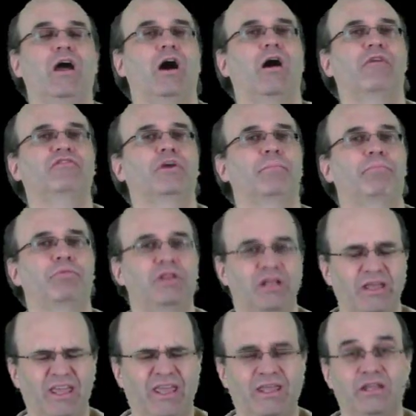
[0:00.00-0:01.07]
of the
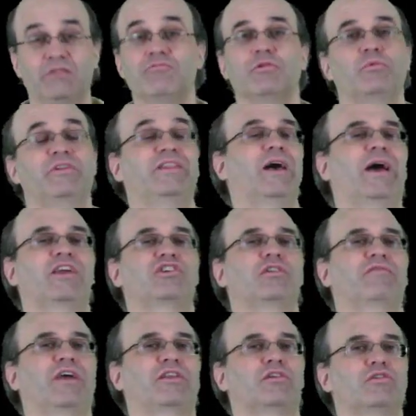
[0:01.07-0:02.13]
plane with direction
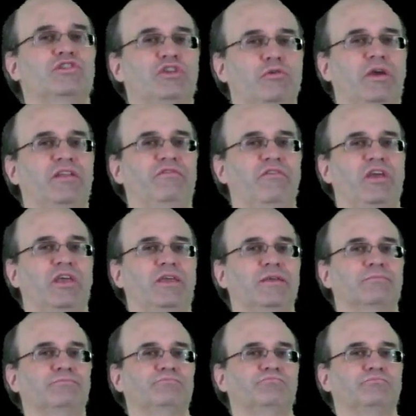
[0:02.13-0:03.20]
vectors U and
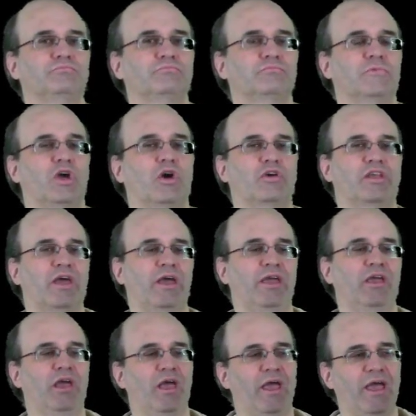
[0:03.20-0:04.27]
V, okay?